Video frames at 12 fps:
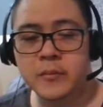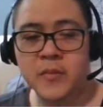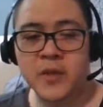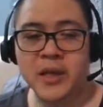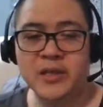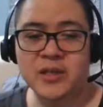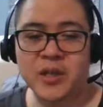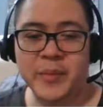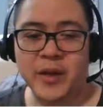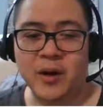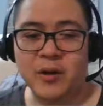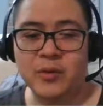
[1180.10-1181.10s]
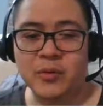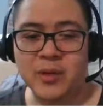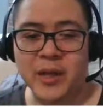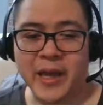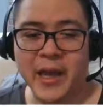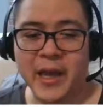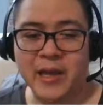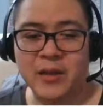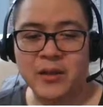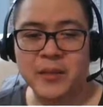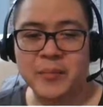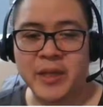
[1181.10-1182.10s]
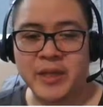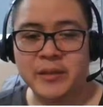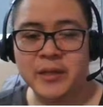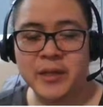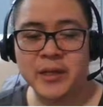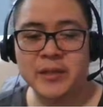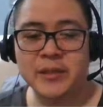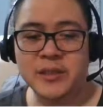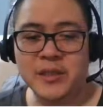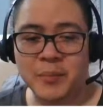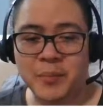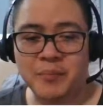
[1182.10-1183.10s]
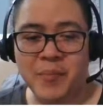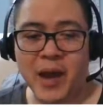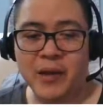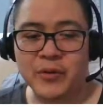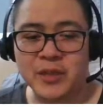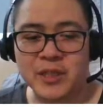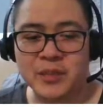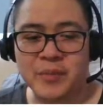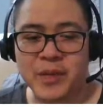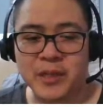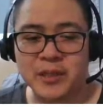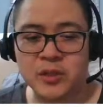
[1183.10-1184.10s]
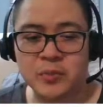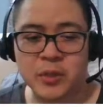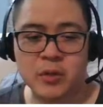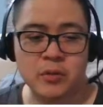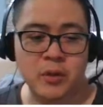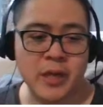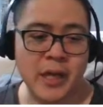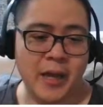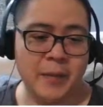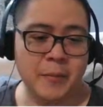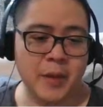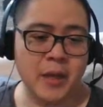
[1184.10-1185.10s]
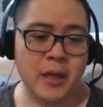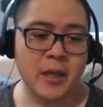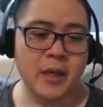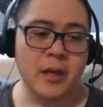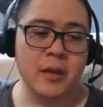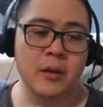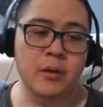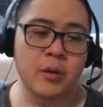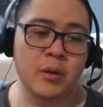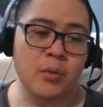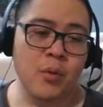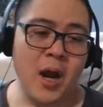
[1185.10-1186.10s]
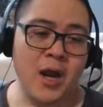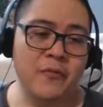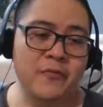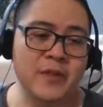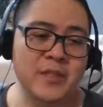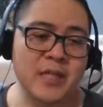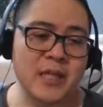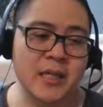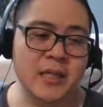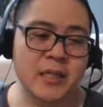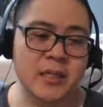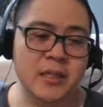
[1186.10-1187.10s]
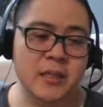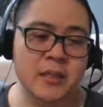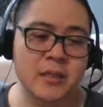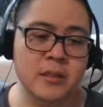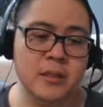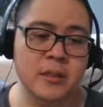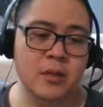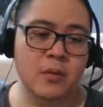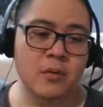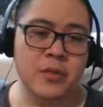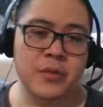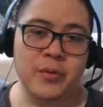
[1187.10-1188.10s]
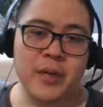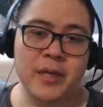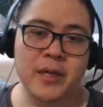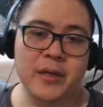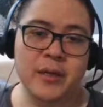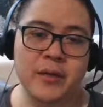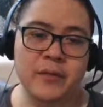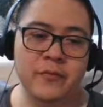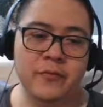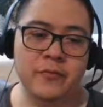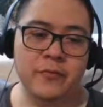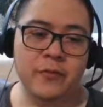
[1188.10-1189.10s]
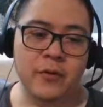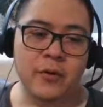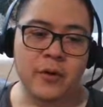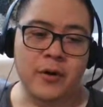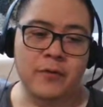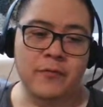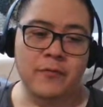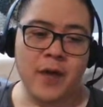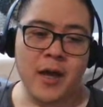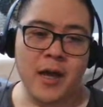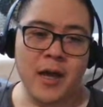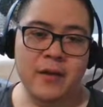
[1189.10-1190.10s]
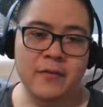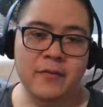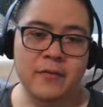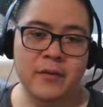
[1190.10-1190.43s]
It's gonna be all cool, like, hey, look at me jumping backwards and being super cool. Okay. Required physique 3, 4, 5.